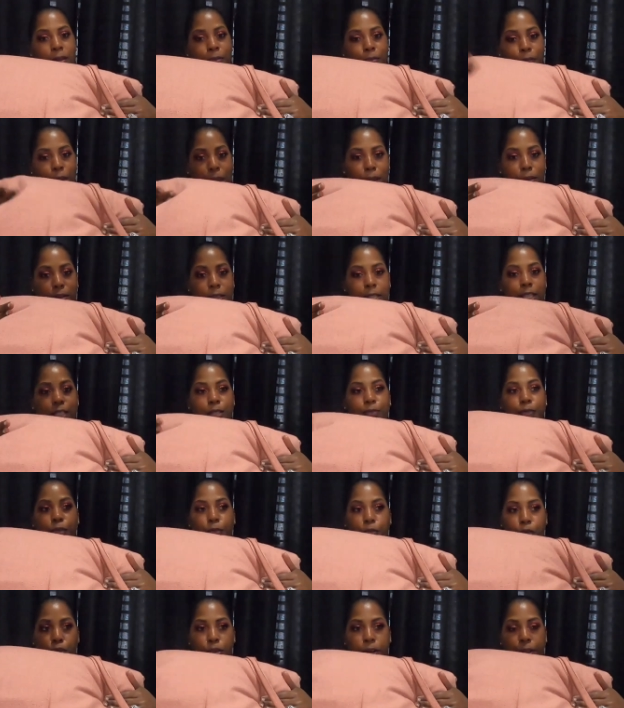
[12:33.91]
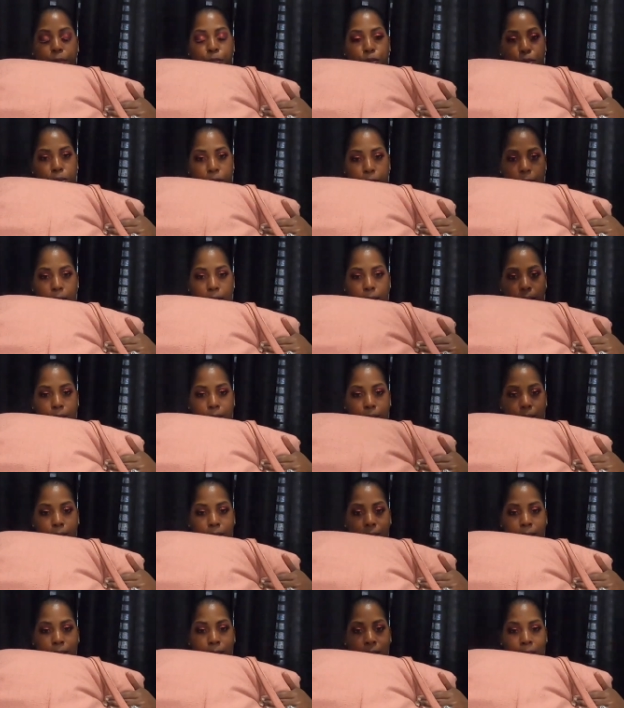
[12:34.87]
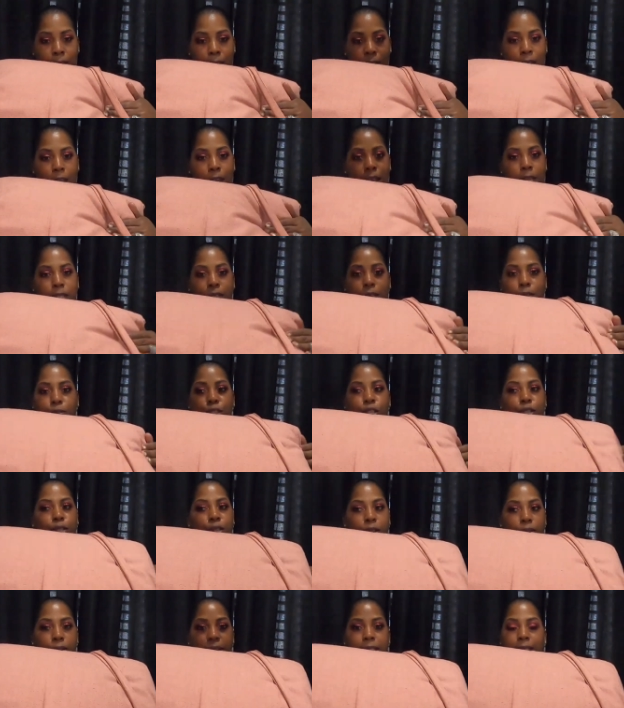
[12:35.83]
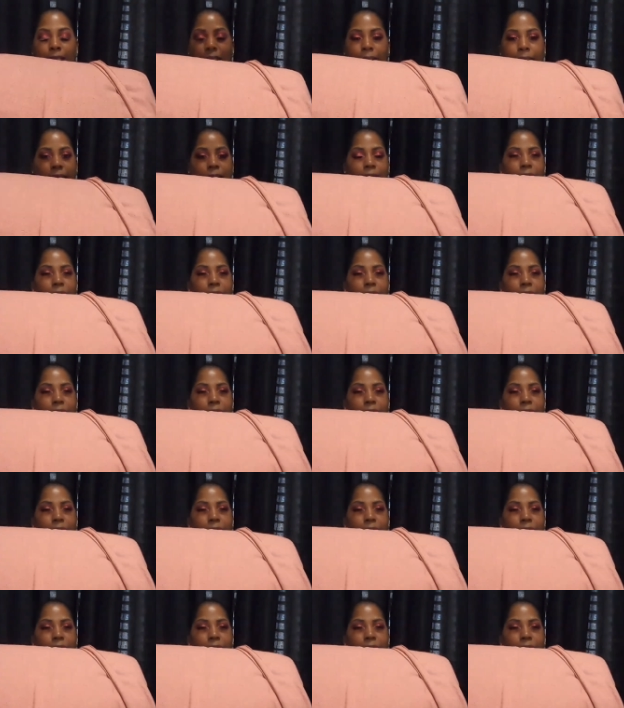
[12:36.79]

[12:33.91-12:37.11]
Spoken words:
found this for $44. So, you know, it's like